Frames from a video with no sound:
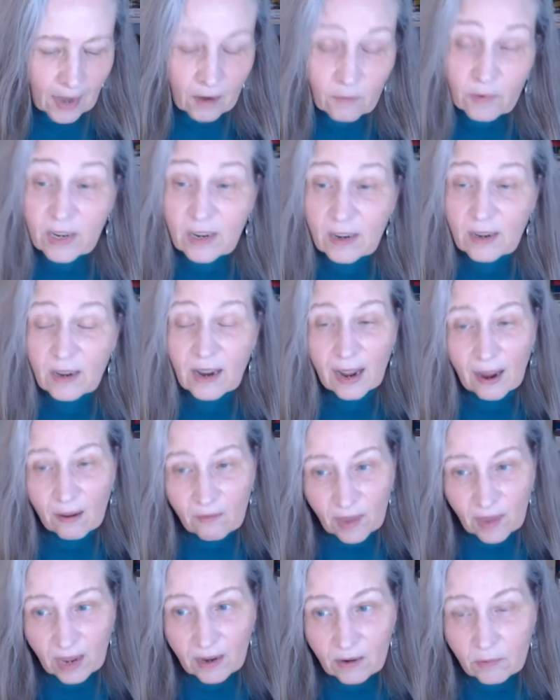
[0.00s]
And we didn't
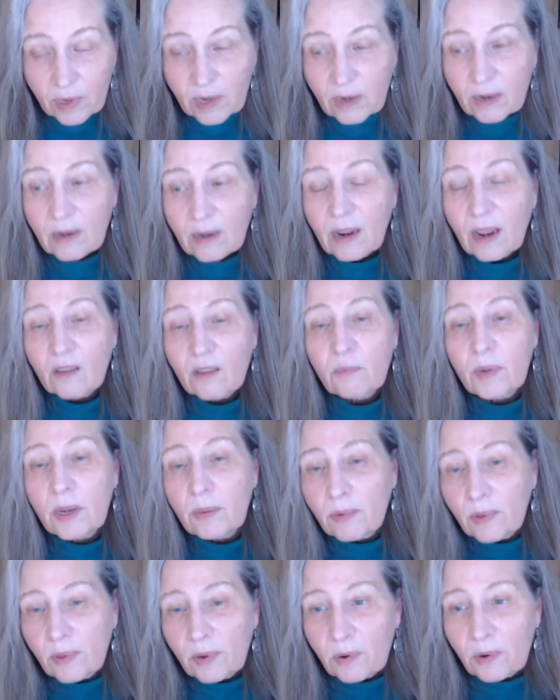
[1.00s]
have that. And we didn't have
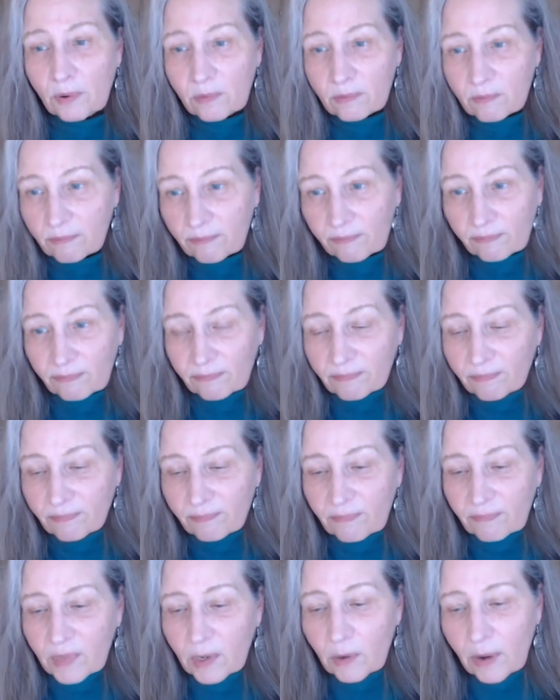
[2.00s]
people who
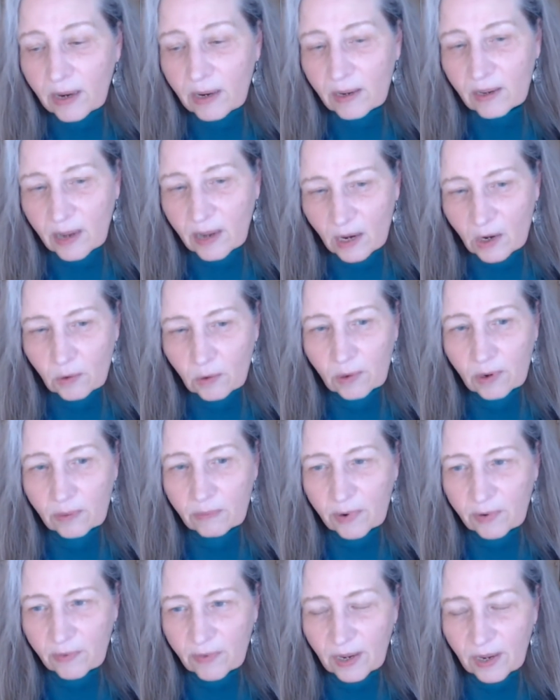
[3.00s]
knew how to schedule
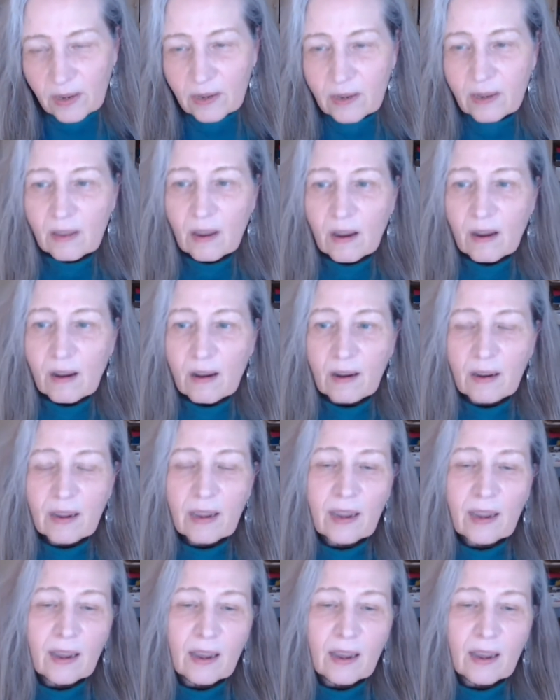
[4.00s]
or move things along.